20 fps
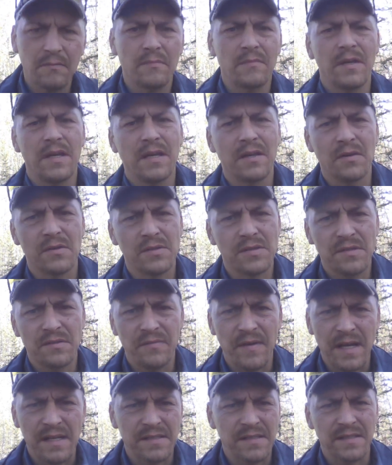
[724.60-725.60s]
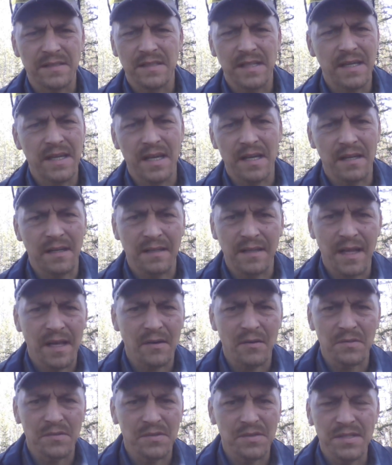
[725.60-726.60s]
He goes as fast as he can in that
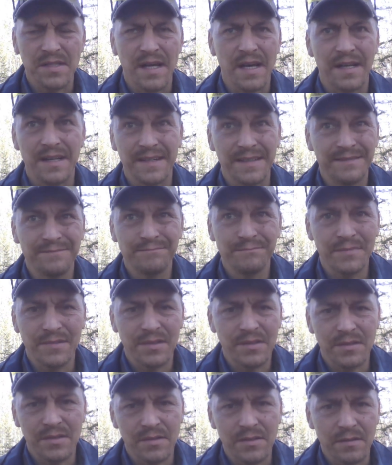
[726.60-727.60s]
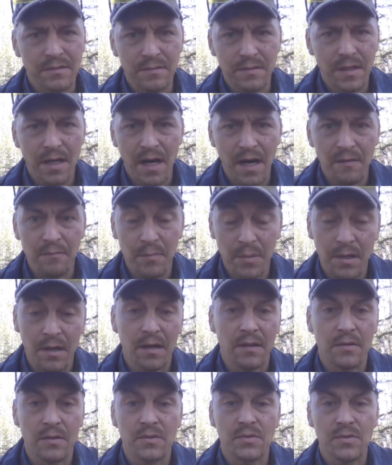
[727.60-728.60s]
old sled, and I've been
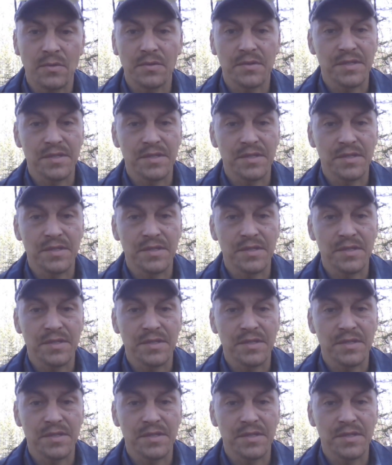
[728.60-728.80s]
on those old